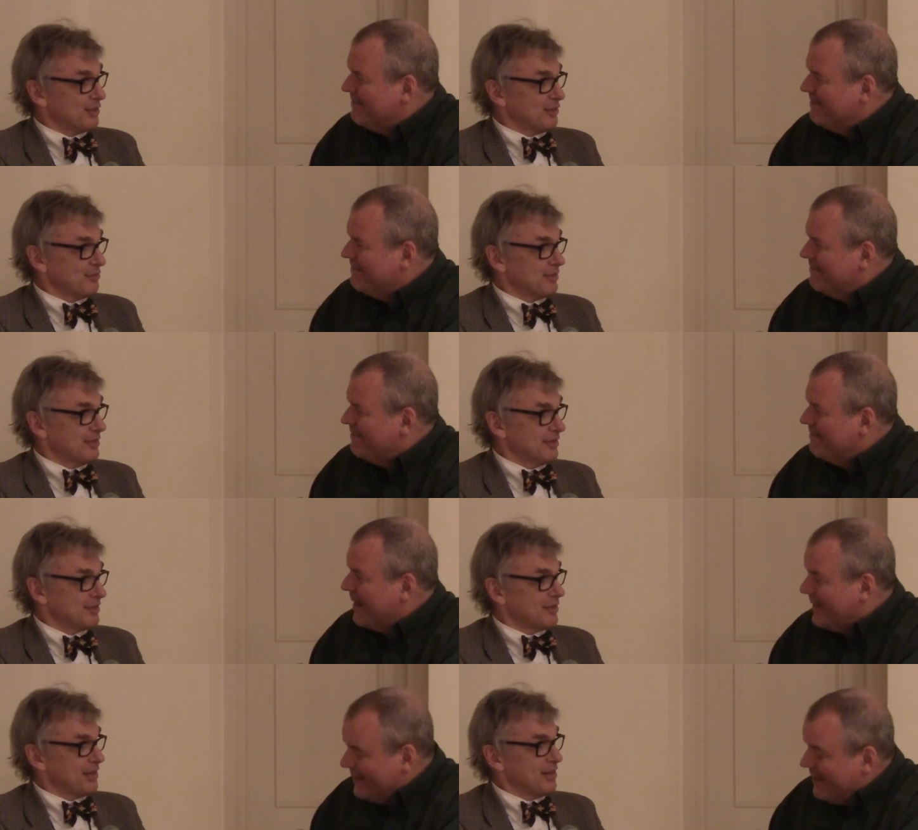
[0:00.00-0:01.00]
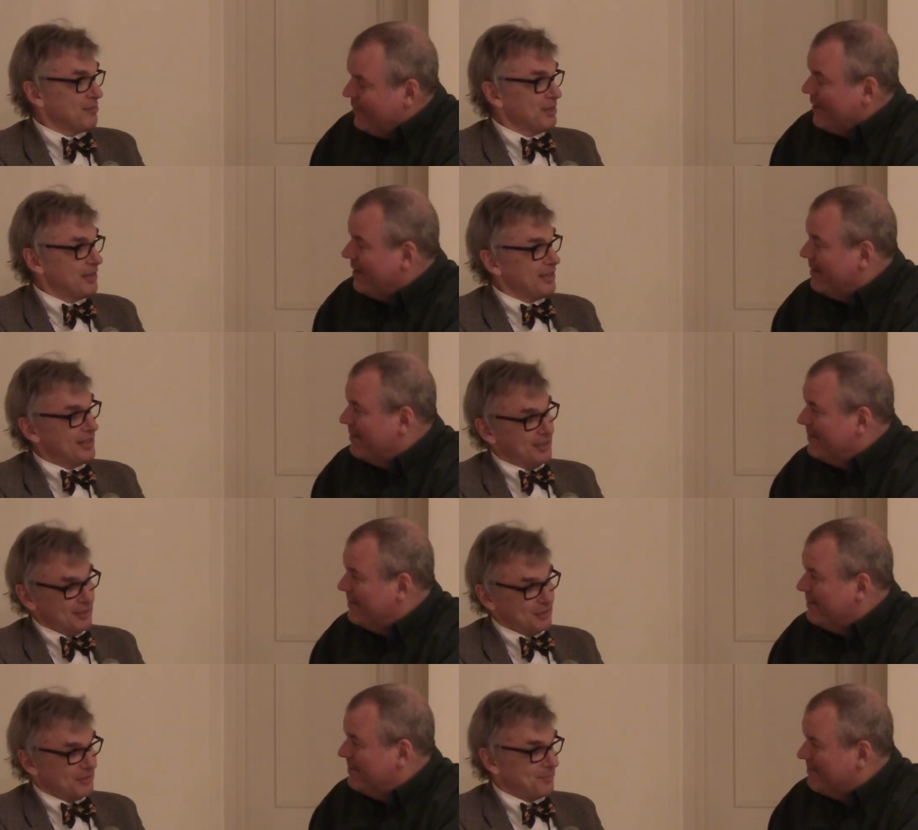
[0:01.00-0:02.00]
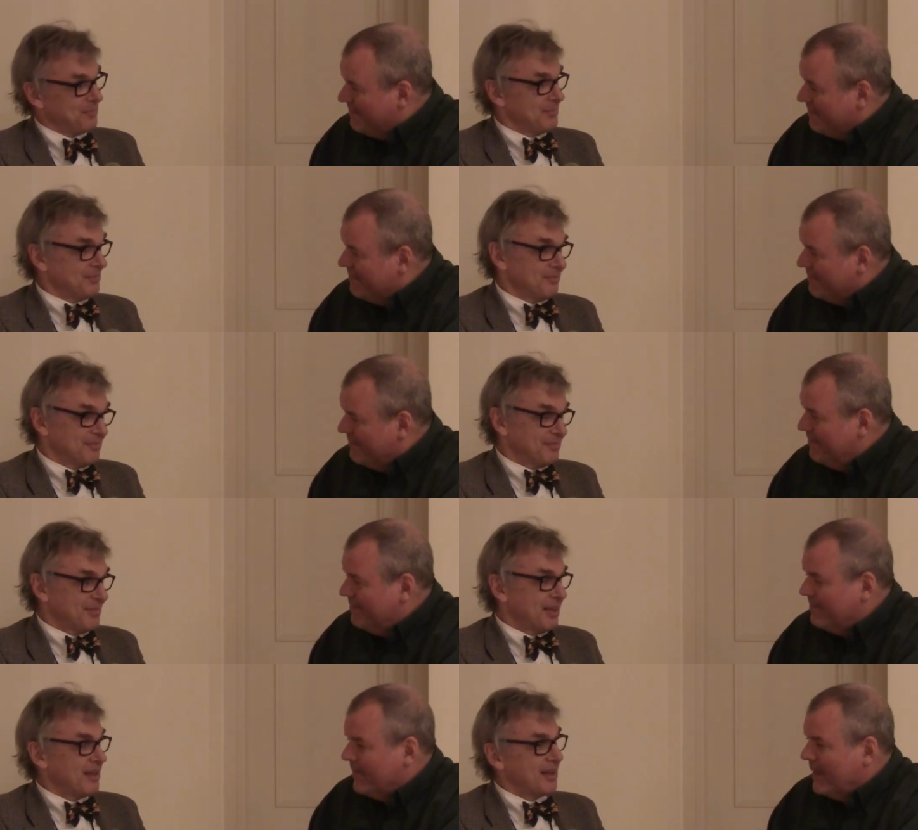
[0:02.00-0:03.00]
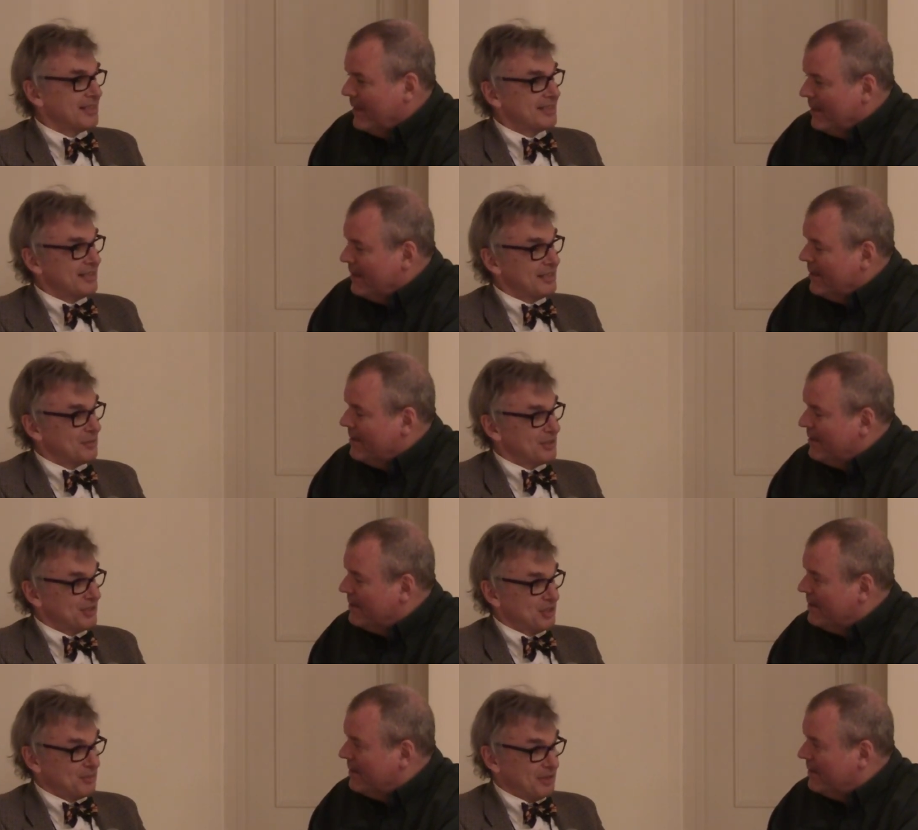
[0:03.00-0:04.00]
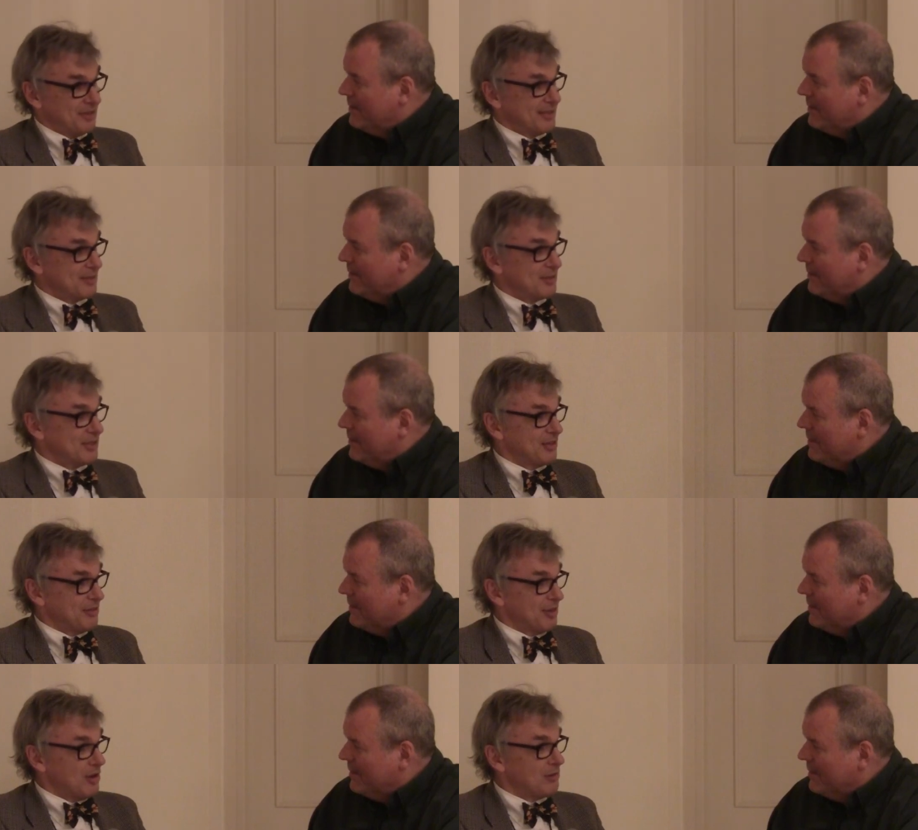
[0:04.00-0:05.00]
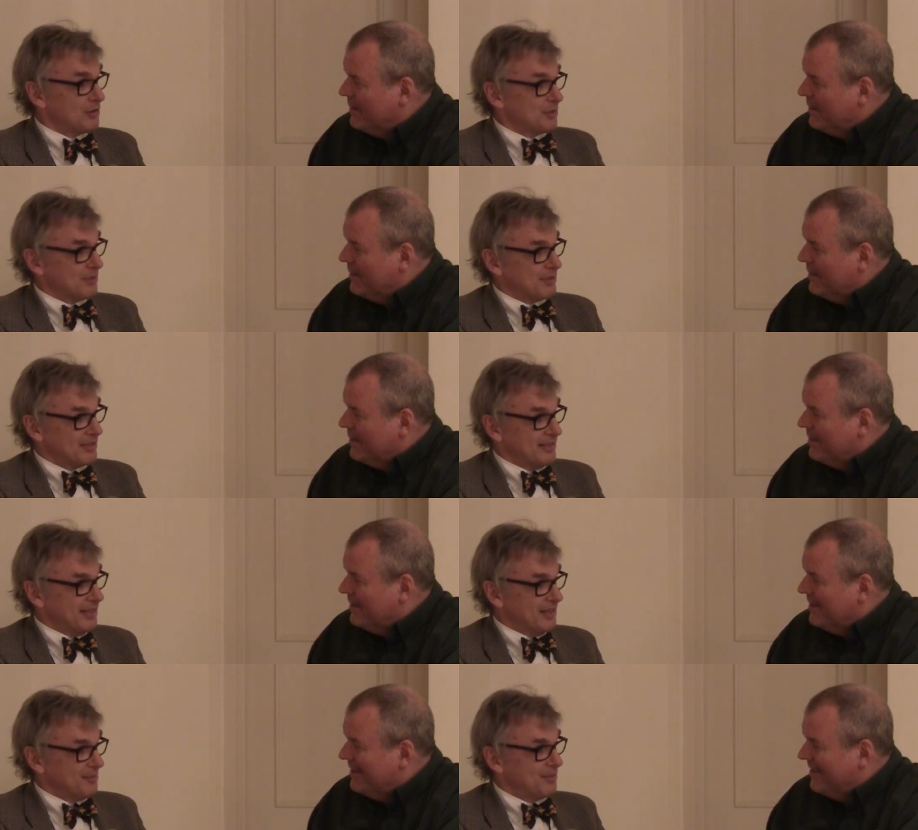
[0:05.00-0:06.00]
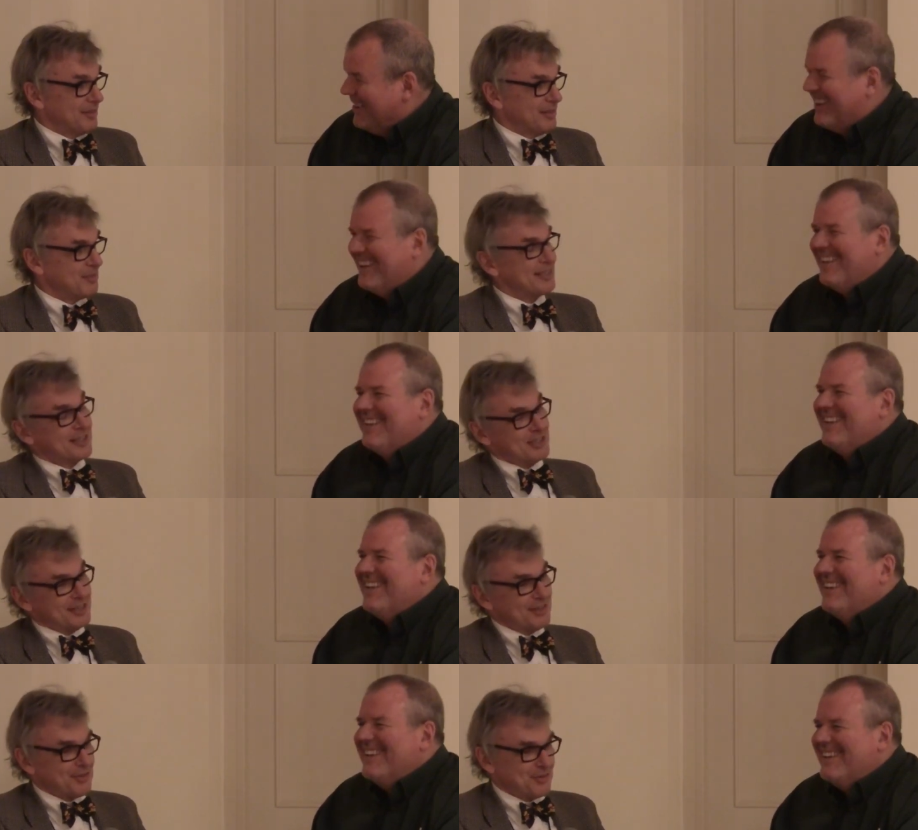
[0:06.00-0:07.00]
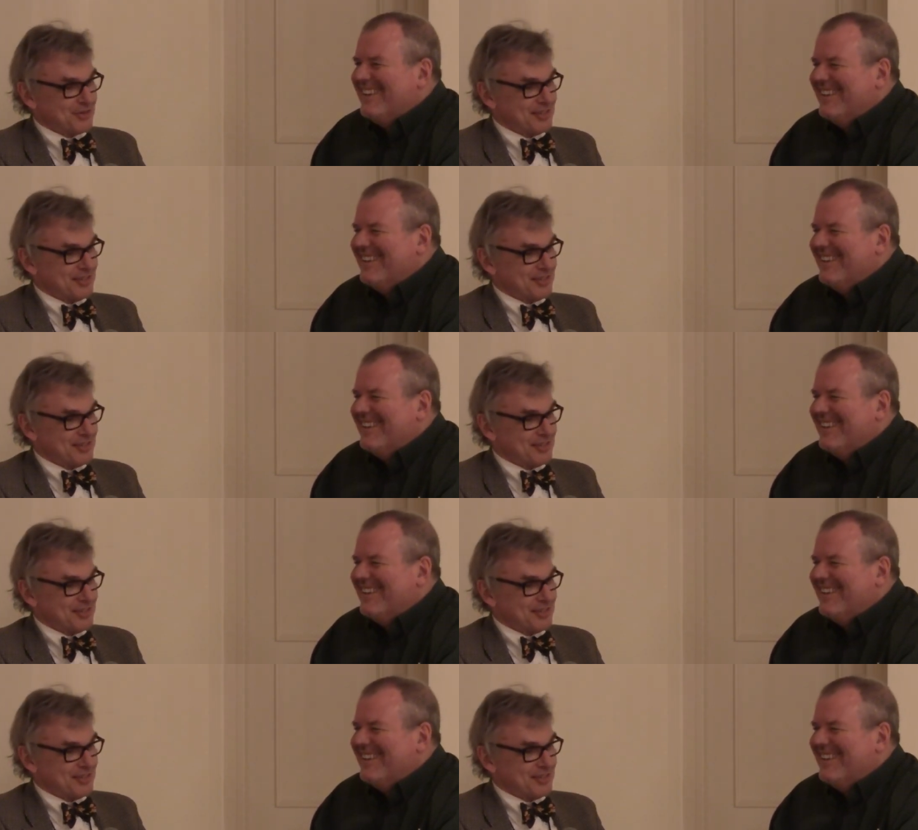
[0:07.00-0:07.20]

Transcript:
Speaker 1: conference. So I they gave me that. a keynote. Mm-hmm. I, I, said it was just because I was the ol- oldest person here, but there was actually another